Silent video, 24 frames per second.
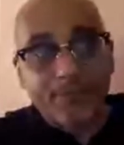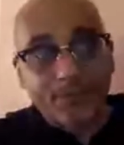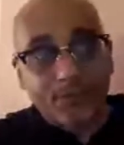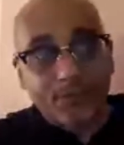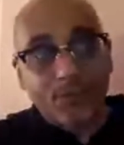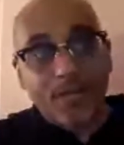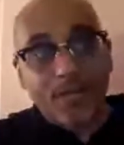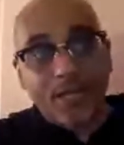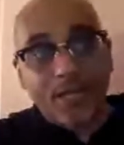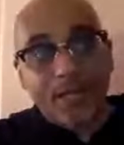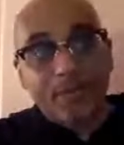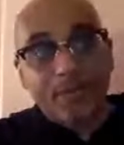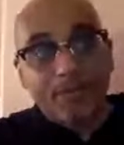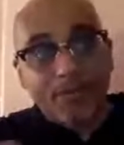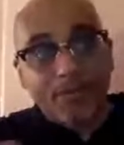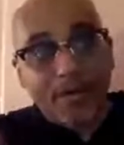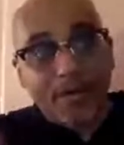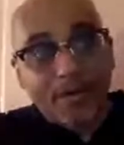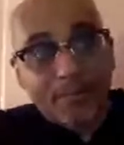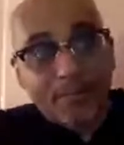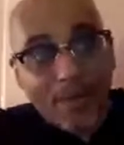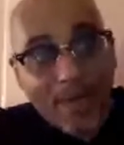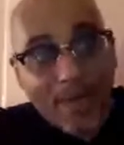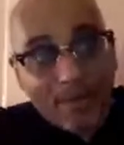so they can
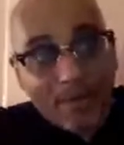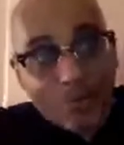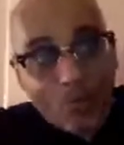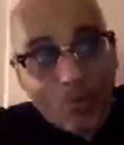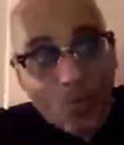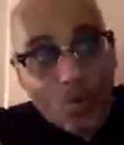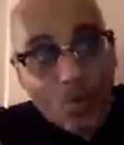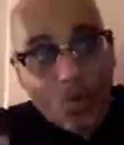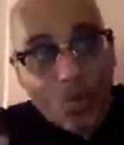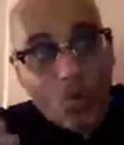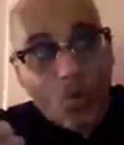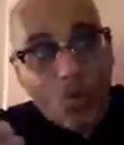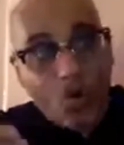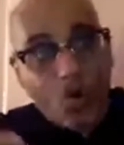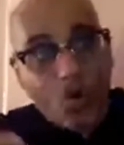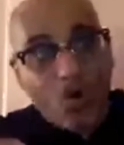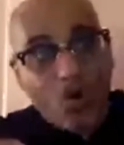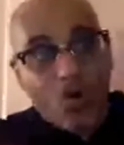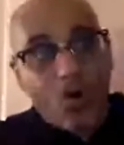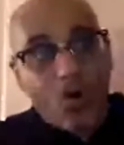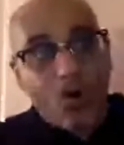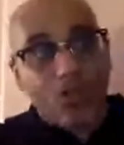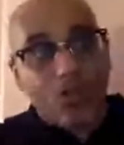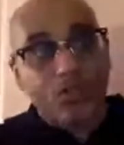bring back
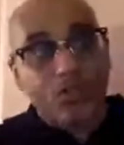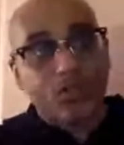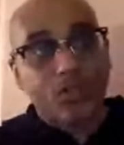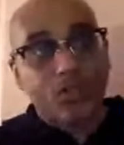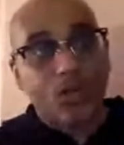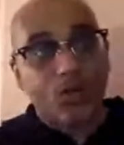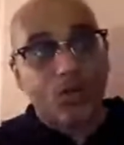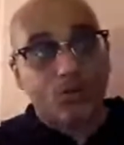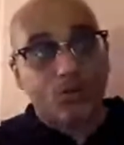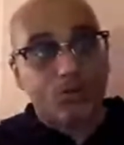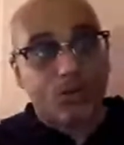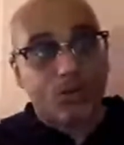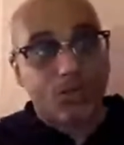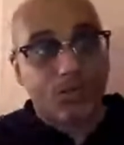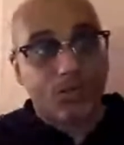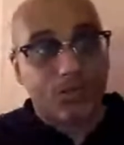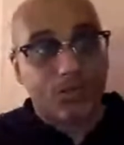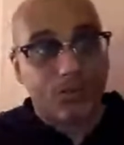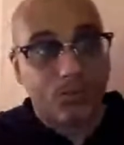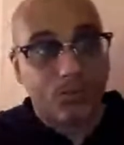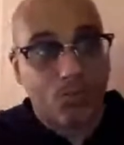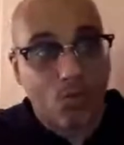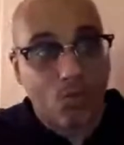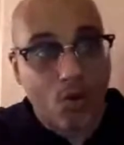more
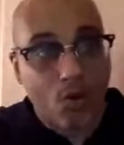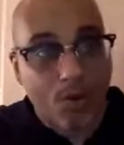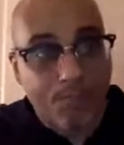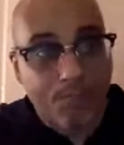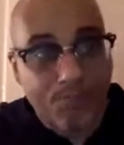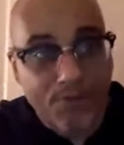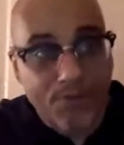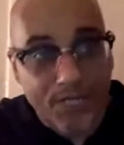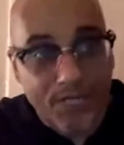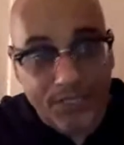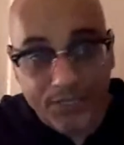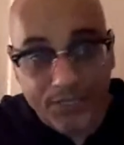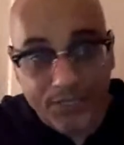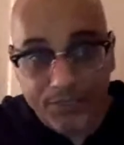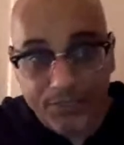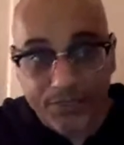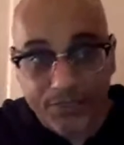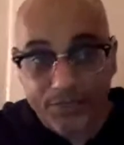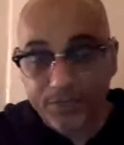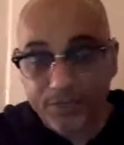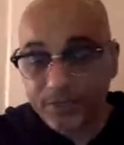soldiers, more prisoners.